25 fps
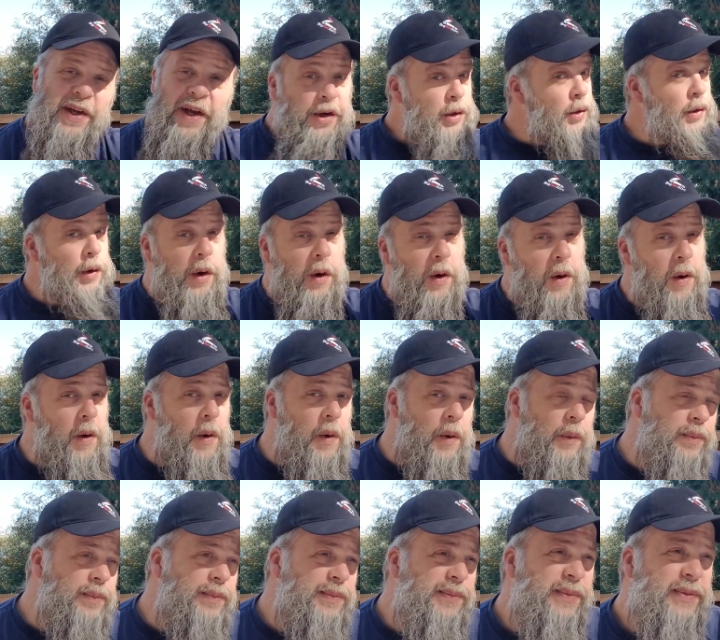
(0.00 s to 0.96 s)
no,
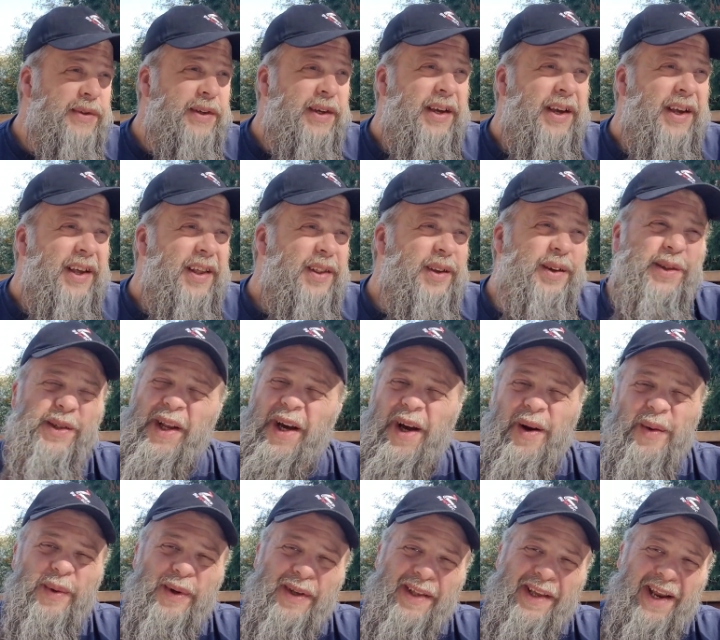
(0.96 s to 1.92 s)
there's
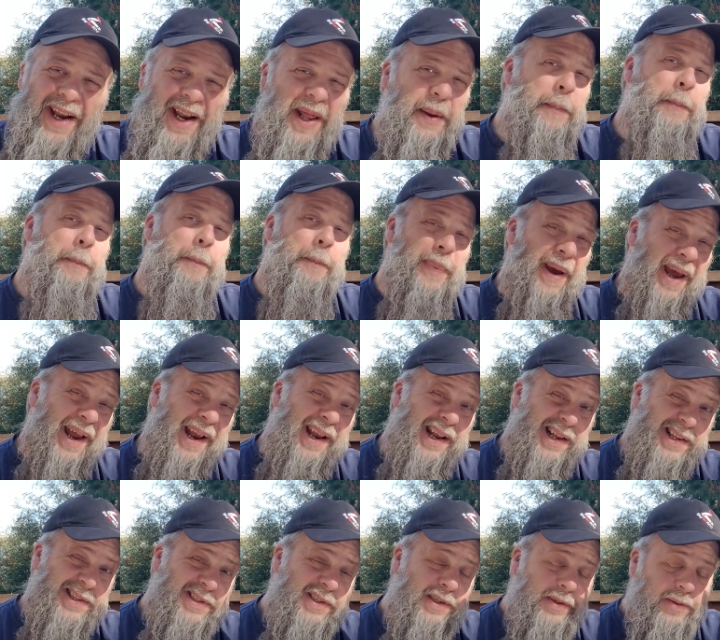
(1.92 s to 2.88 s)
not really any
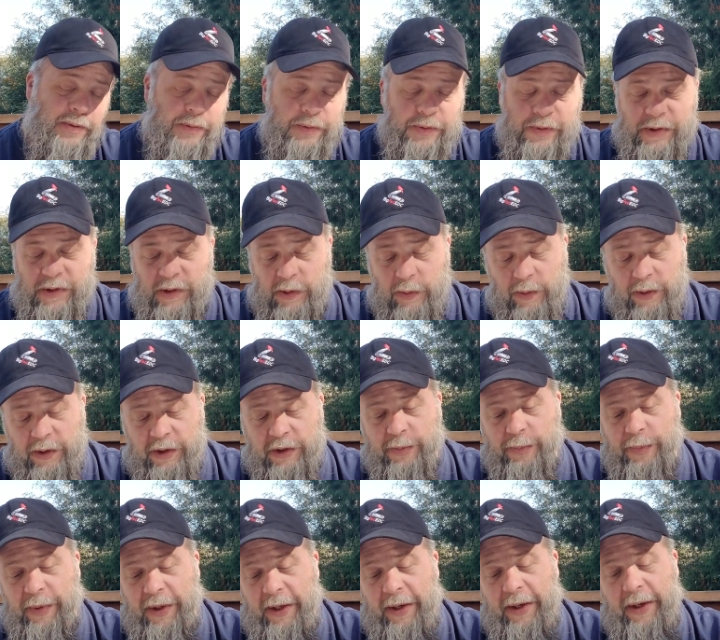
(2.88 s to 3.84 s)
biggins, so to
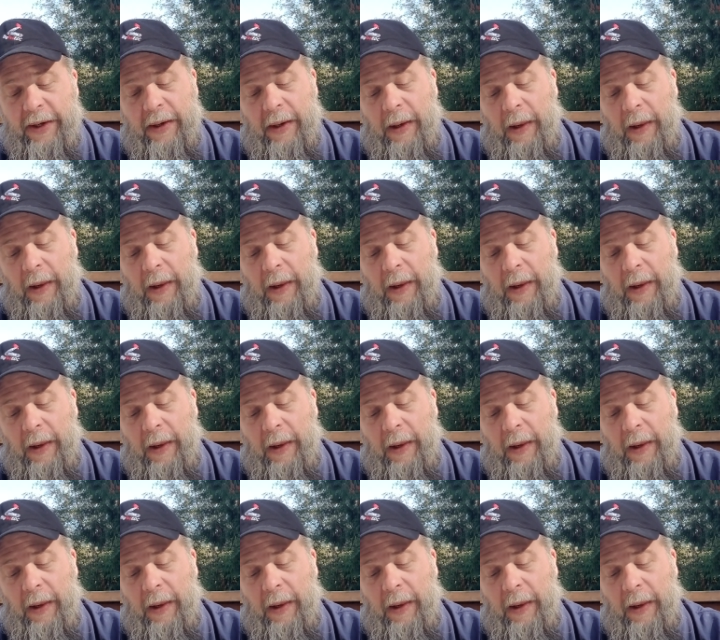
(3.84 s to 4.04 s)
speak.